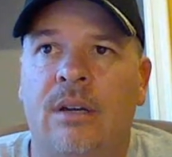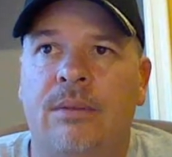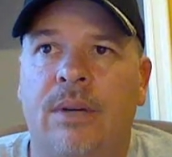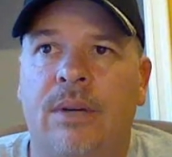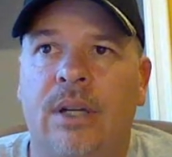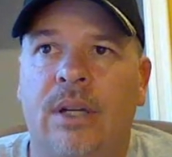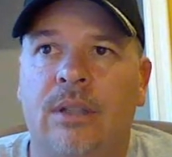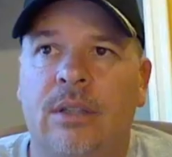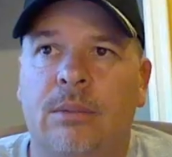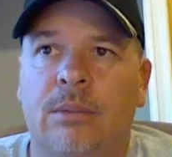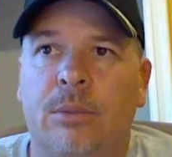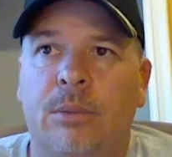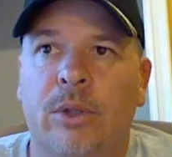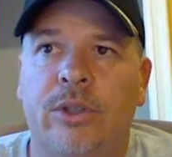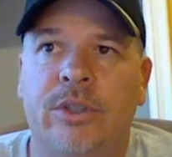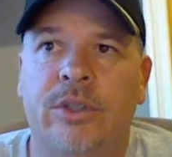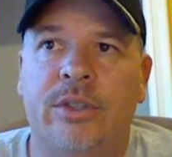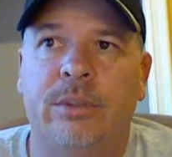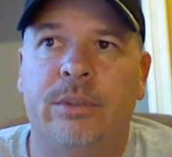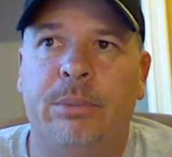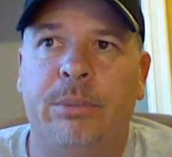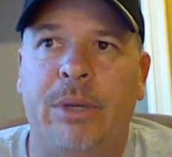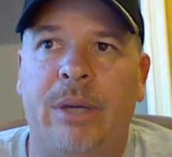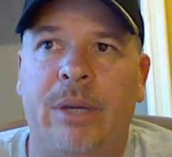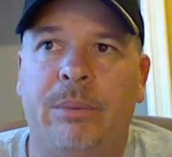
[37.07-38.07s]
filed
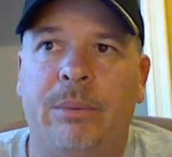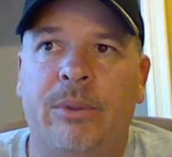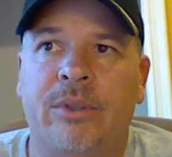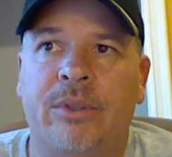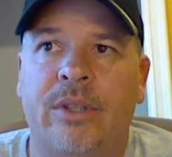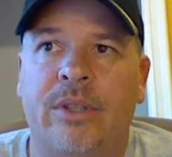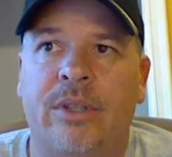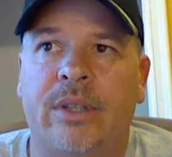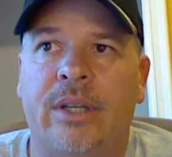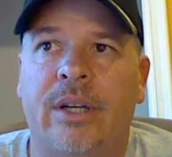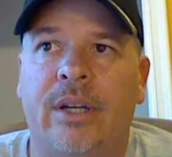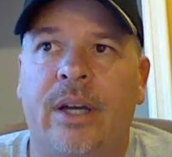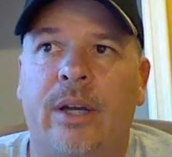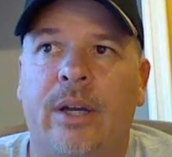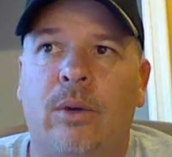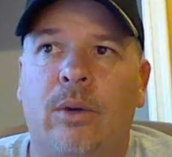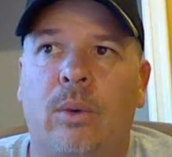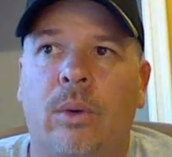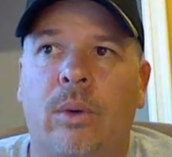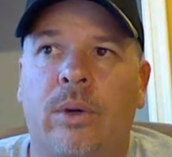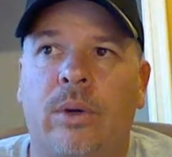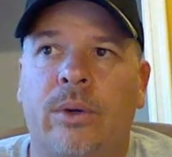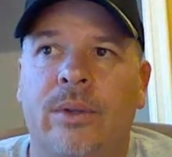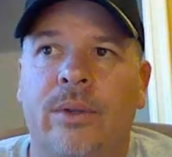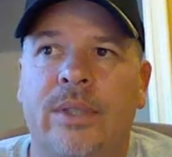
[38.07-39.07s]
emergency papers at the High
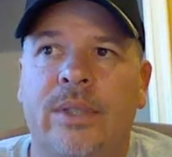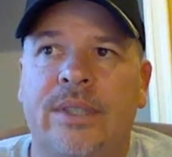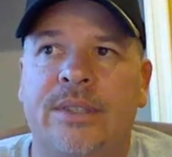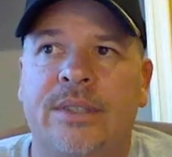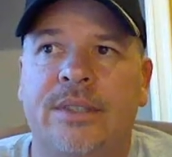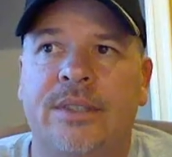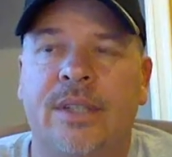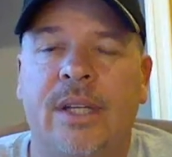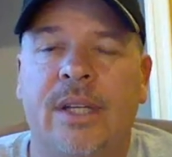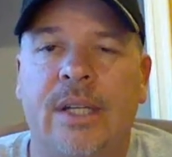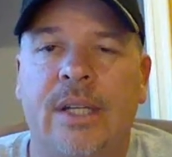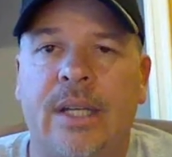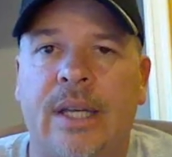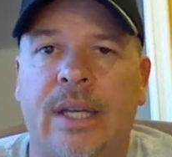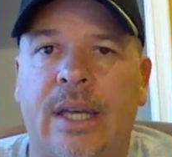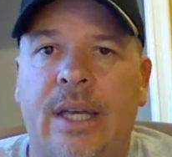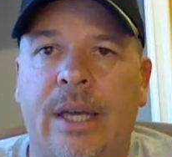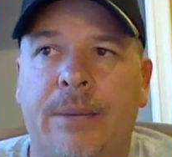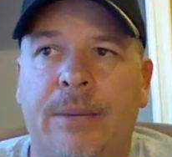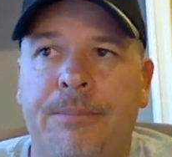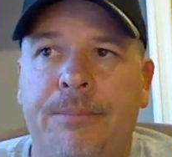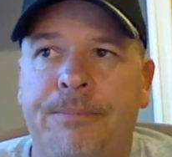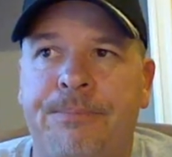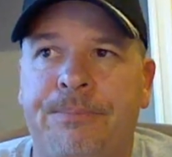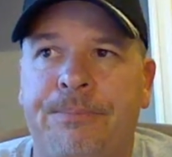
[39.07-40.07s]
Court early
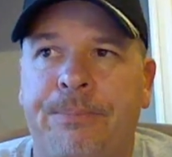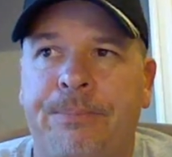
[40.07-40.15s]
Sunday